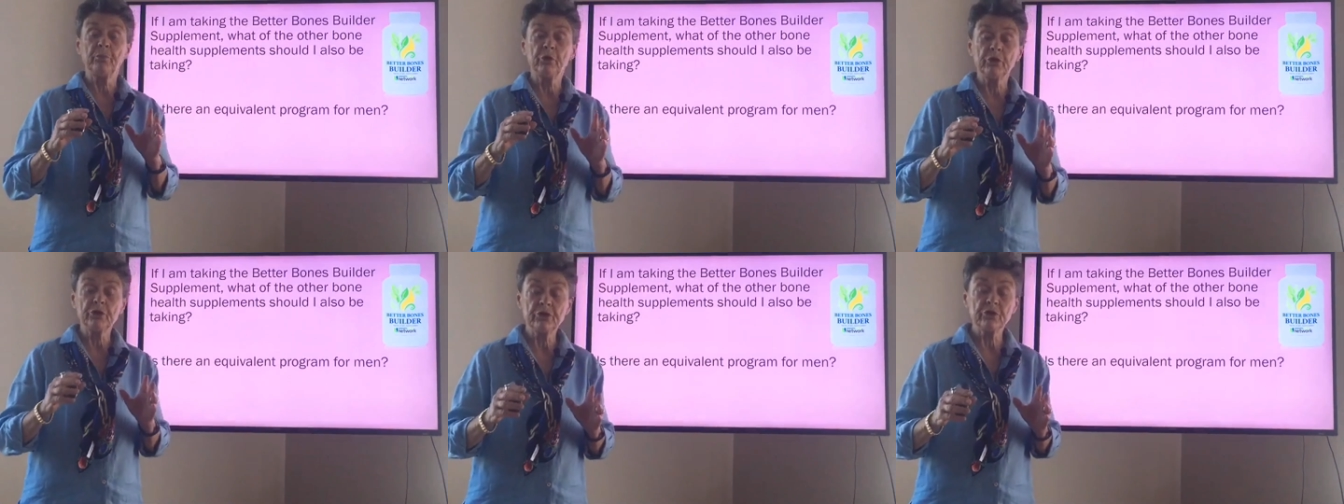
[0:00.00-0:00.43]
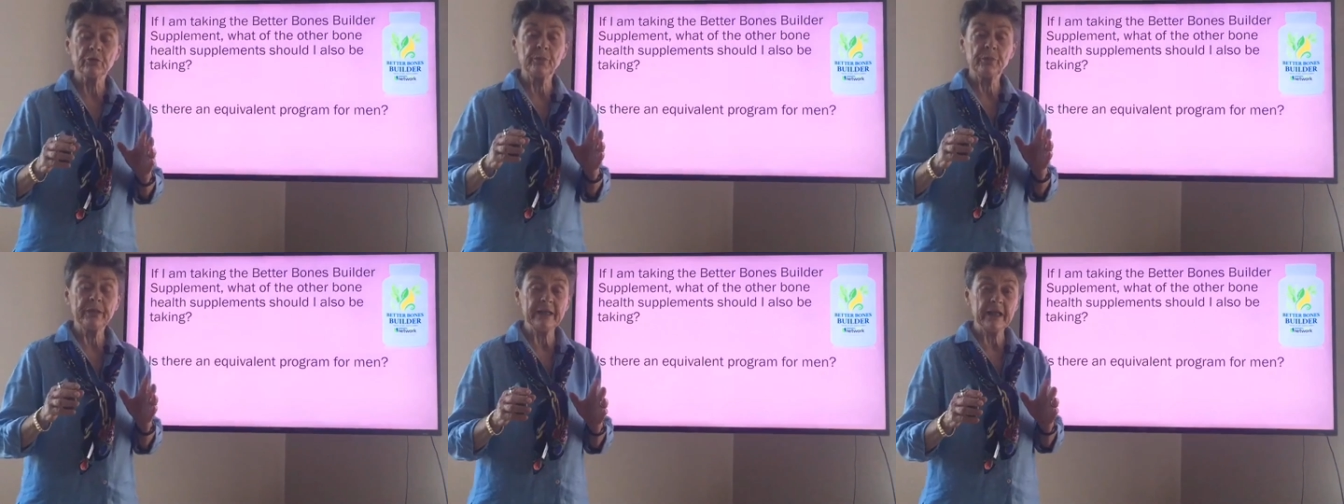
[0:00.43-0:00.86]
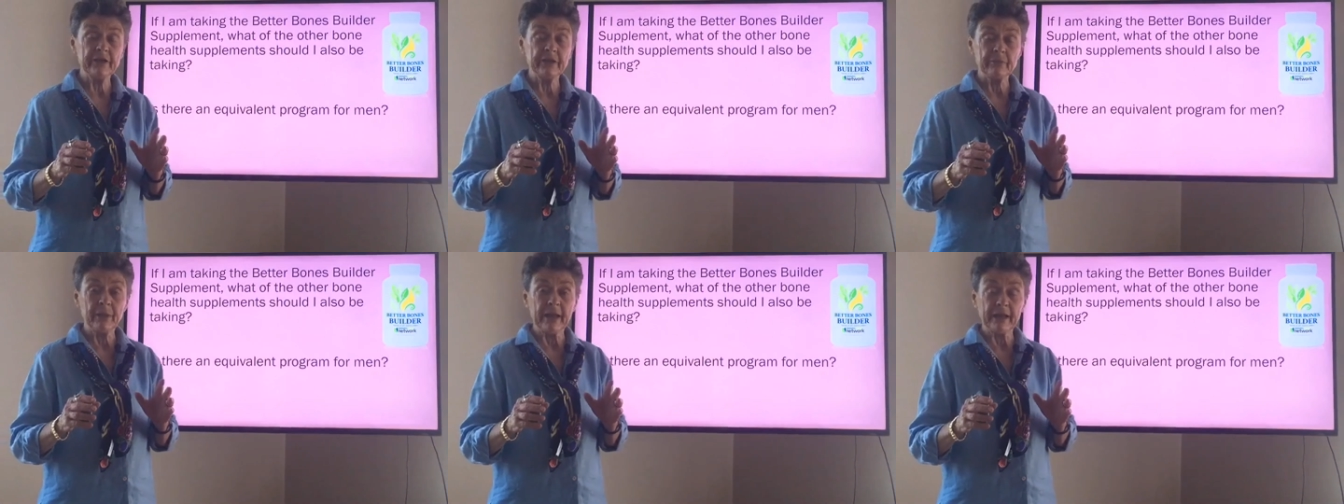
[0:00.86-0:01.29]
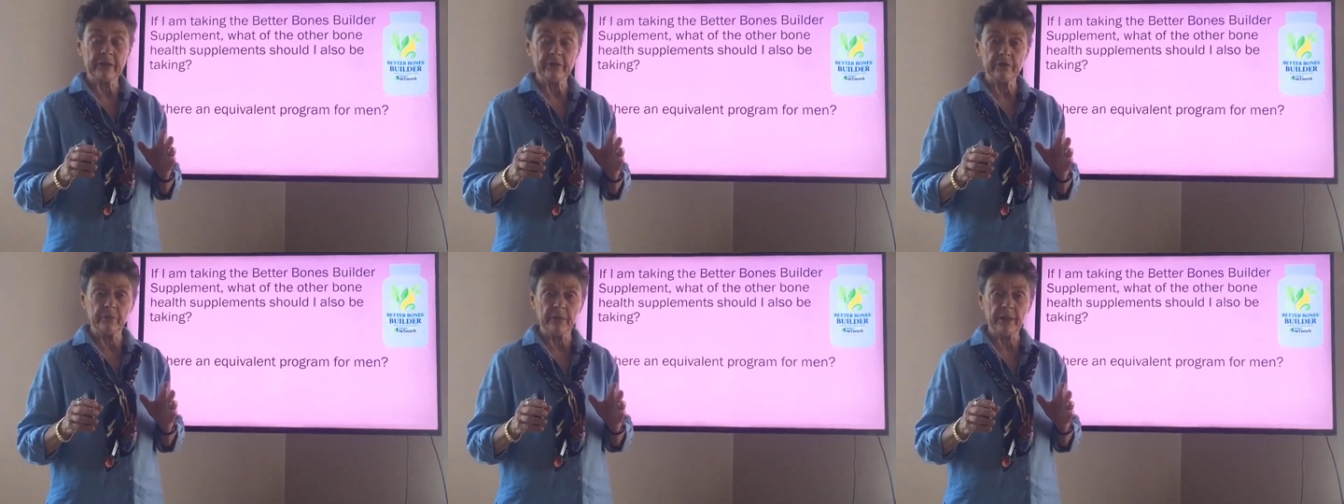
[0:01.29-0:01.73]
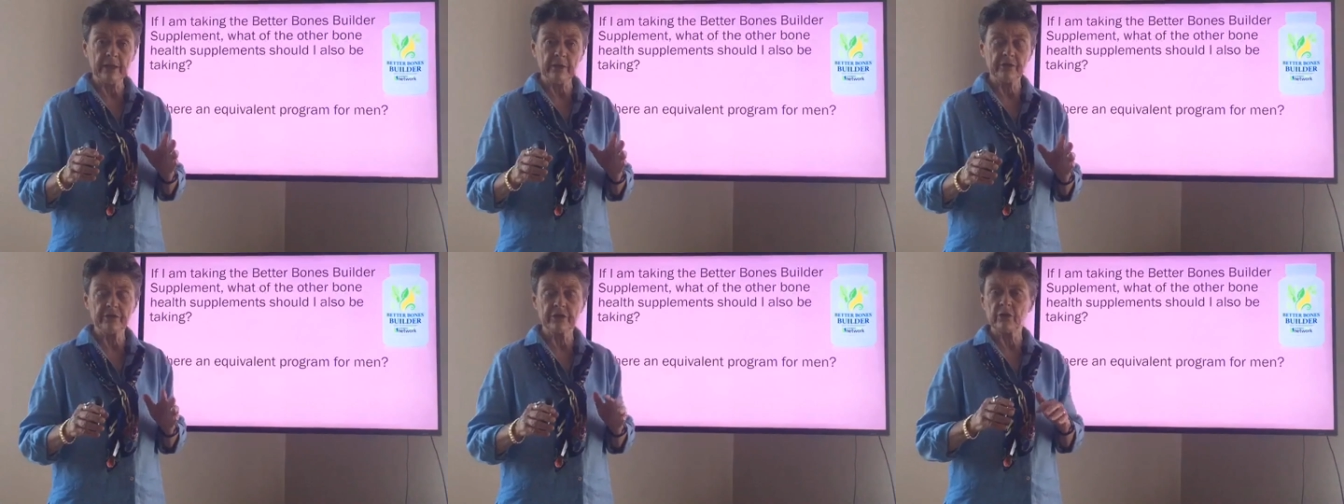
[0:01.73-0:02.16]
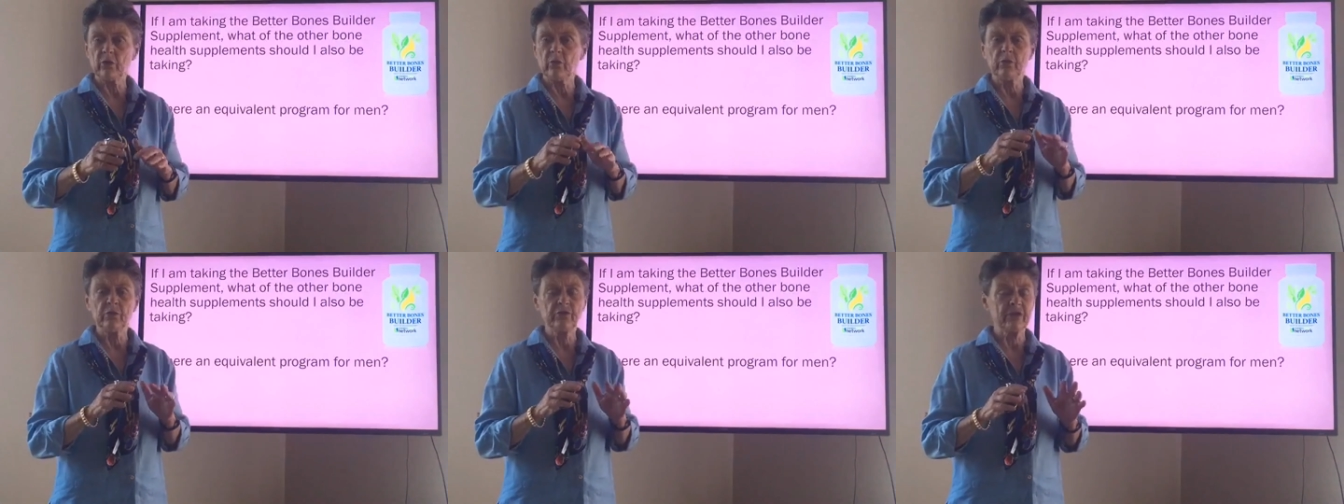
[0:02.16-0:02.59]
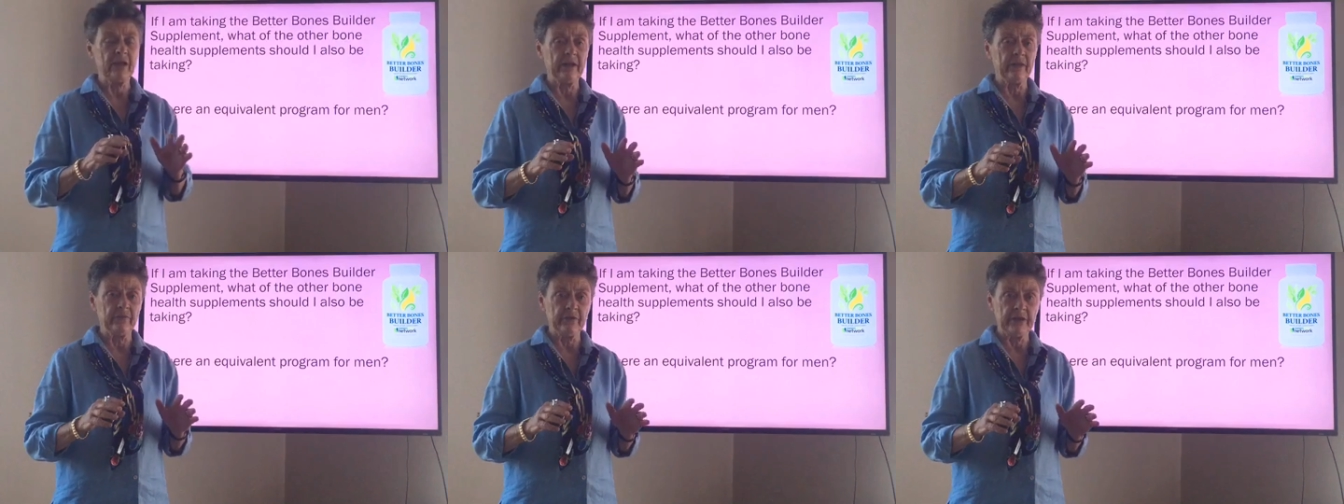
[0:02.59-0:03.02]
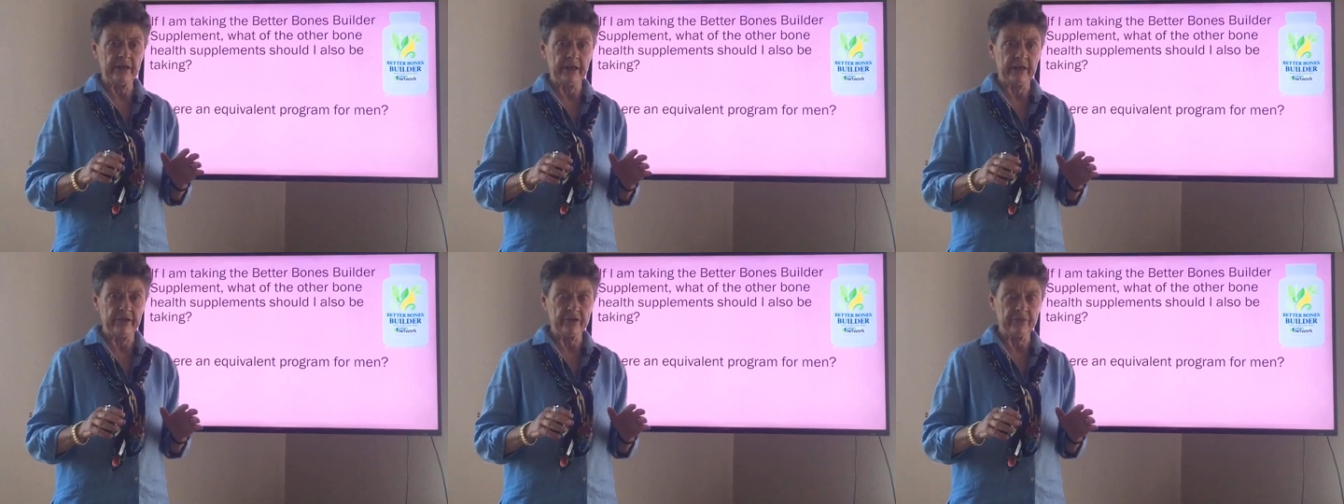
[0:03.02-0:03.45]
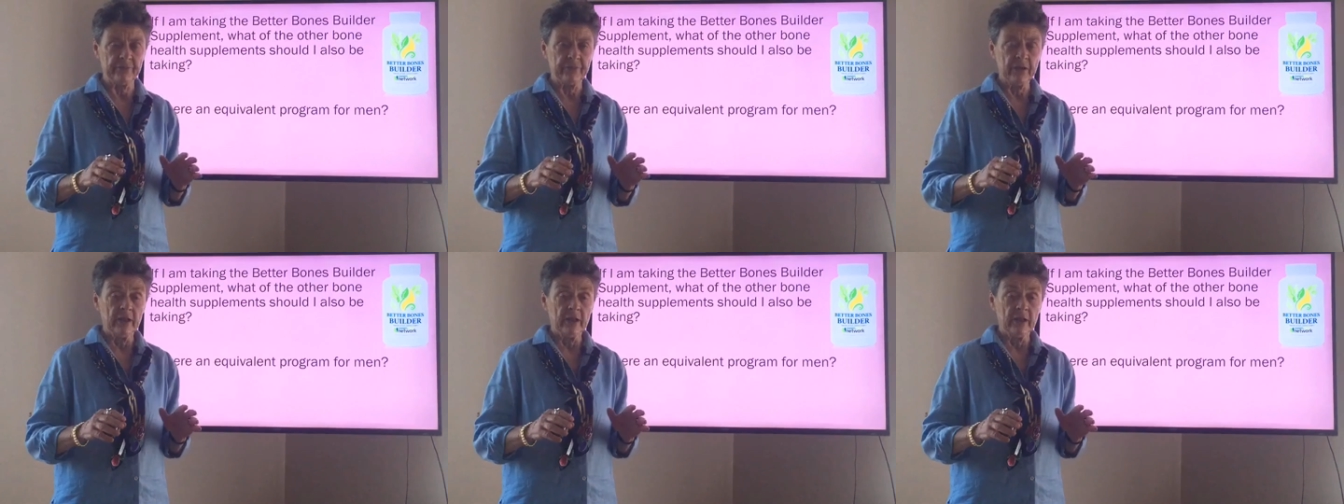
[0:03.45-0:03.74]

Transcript: put your pH back into balance in almost every case.